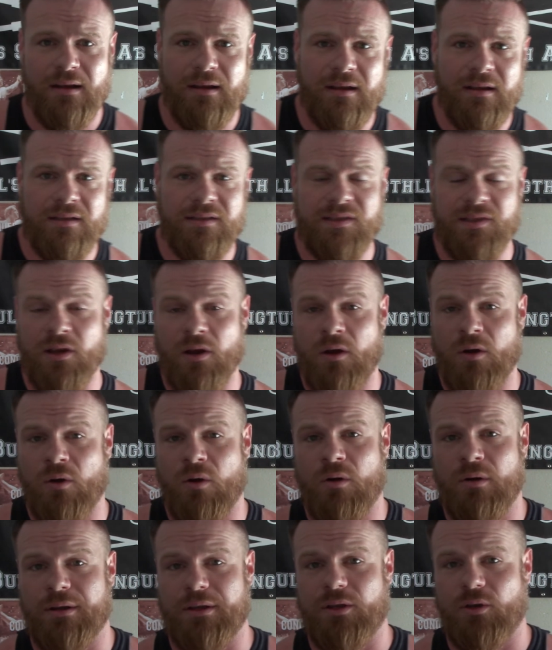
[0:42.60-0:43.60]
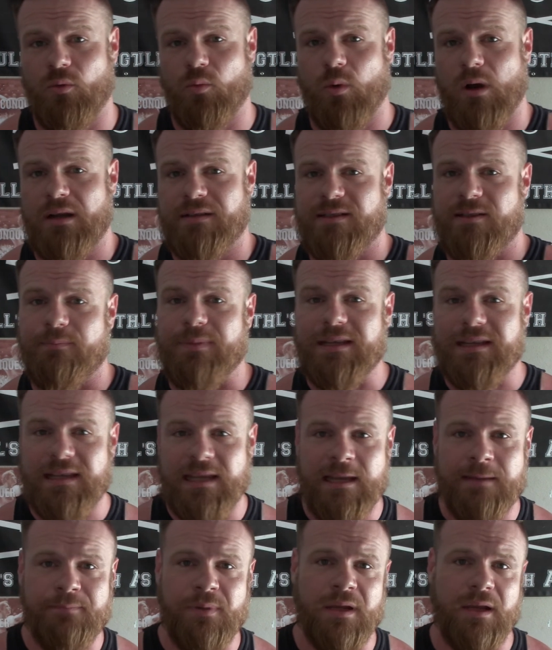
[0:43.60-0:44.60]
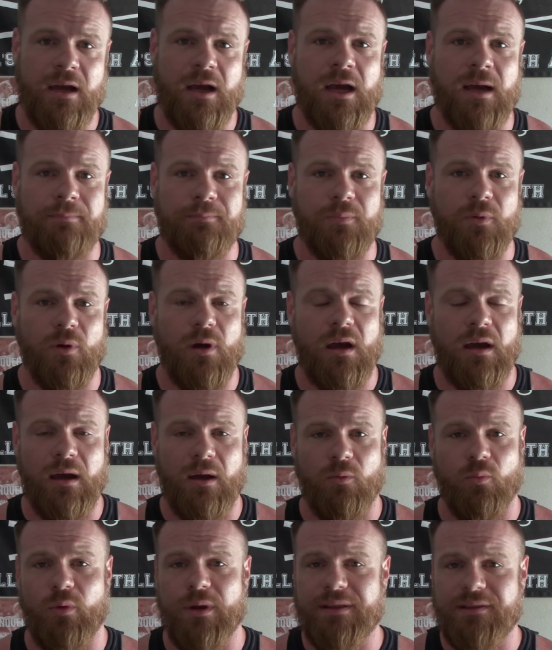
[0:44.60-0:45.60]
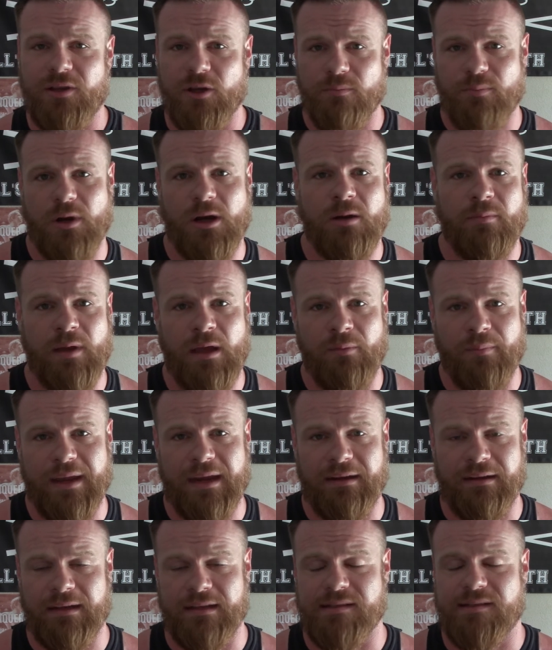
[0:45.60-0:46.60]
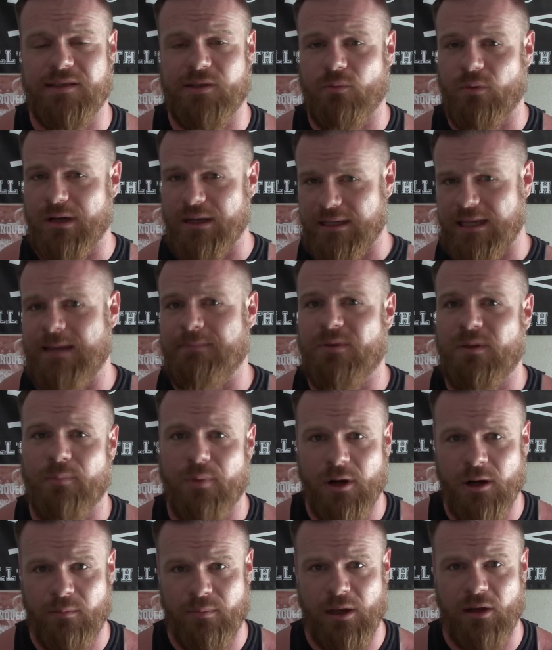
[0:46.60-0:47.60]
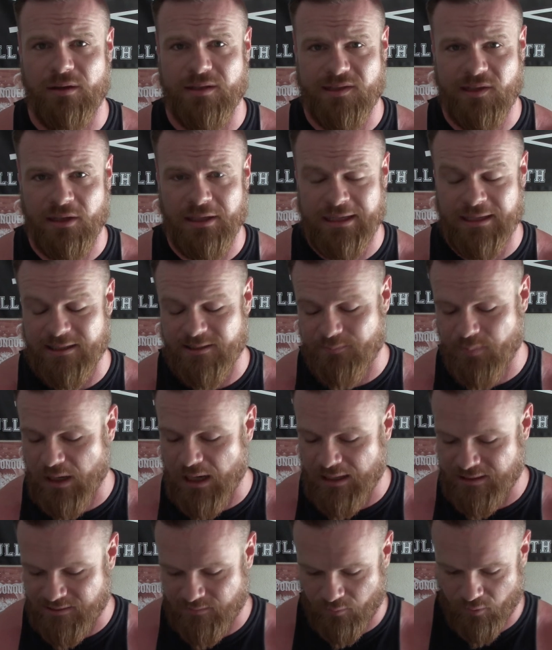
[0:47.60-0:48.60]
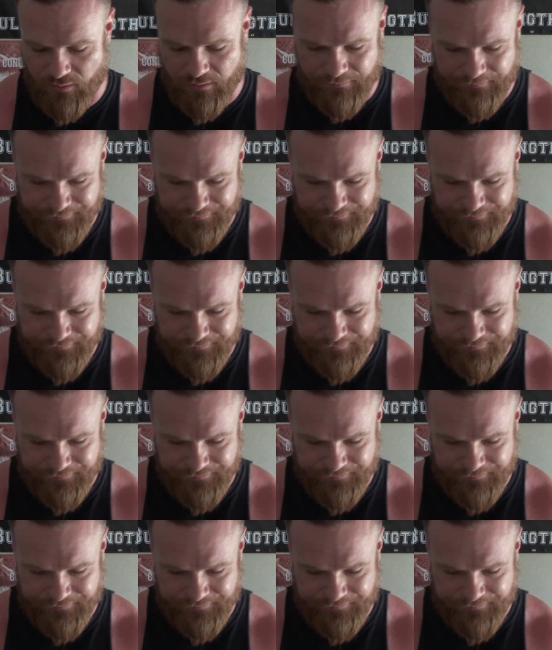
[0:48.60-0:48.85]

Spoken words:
So you want to be keeping up with your barbell maintenance. You want to keep the barbell as clean as possible.